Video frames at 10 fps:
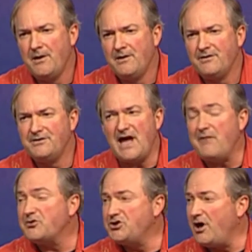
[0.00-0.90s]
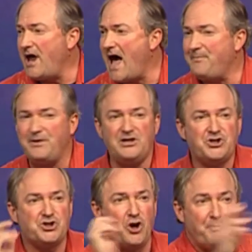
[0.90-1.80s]
Dave was not happy. He
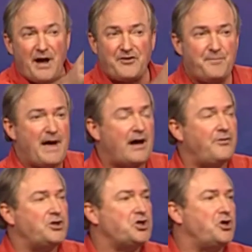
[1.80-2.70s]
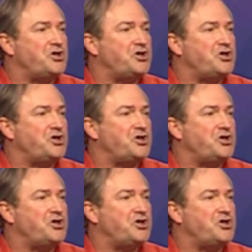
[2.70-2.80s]
stormed out the back of the church.